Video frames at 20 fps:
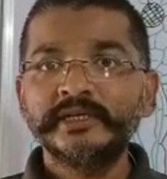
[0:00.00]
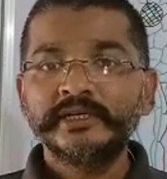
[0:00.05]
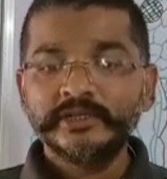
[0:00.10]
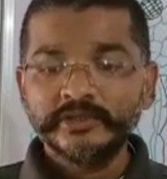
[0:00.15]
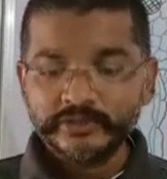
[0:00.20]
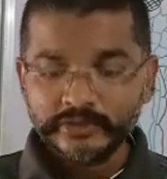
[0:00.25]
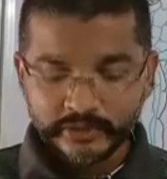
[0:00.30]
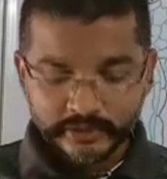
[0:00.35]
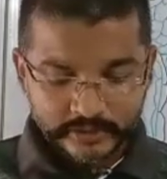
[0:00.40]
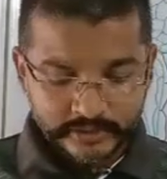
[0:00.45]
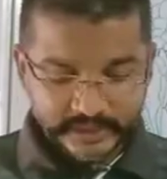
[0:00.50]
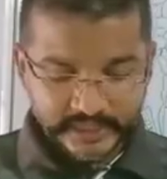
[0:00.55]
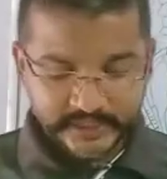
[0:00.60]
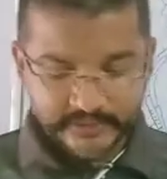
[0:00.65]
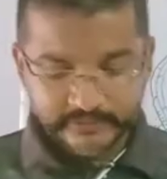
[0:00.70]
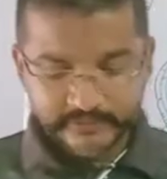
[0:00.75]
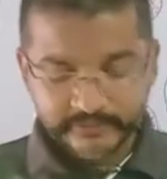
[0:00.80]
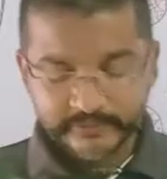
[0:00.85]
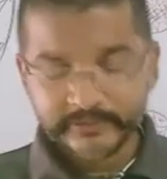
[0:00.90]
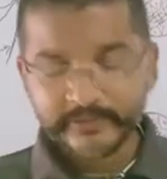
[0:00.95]
So,
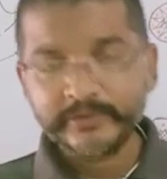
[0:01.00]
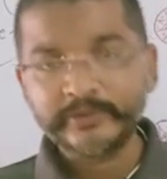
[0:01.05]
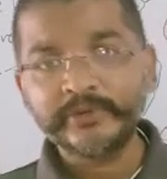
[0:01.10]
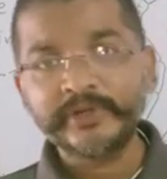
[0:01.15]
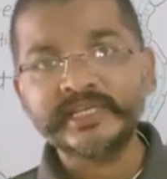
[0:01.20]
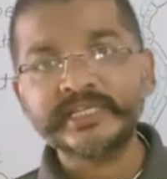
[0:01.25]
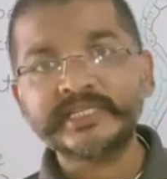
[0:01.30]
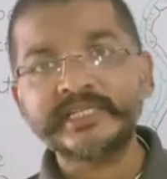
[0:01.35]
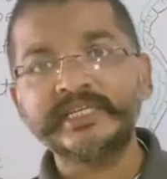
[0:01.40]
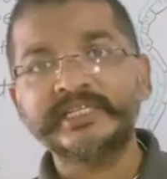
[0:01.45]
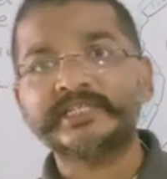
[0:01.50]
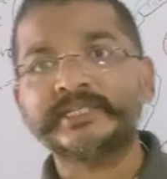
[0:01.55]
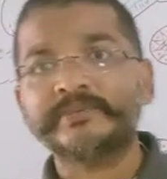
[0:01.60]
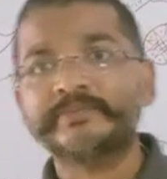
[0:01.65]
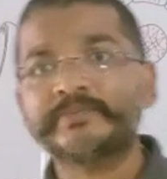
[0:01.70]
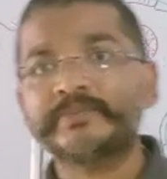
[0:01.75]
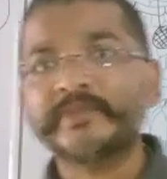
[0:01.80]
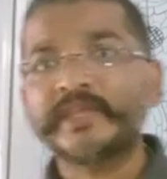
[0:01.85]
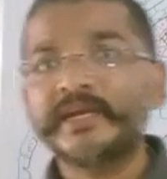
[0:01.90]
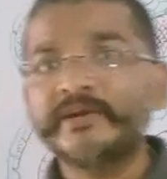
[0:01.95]
in today's
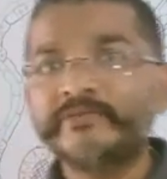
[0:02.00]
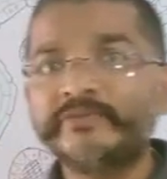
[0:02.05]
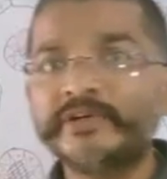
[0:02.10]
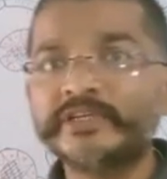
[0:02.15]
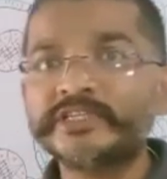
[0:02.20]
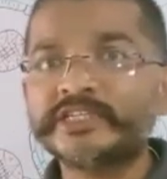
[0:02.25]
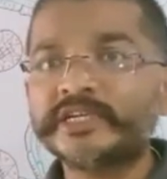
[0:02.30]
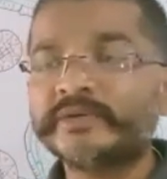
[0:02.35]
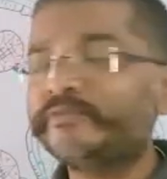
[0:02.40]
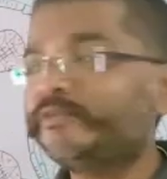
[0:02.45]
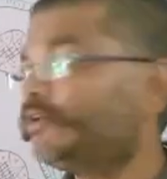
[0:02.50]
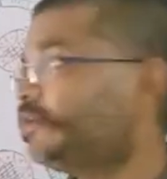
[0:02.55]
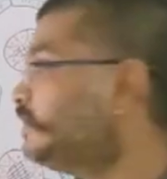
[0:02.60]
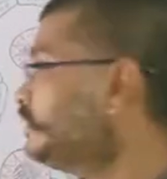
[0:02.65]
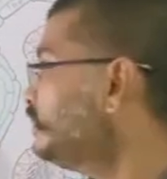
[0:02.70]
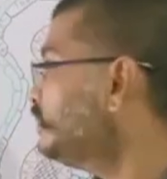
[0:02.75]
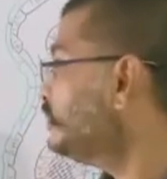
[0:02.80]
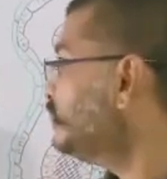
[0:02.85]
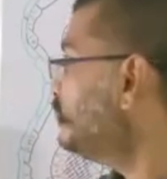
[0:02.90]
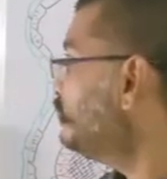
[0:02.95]
lecture, first of
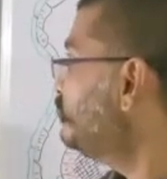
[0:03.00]
all,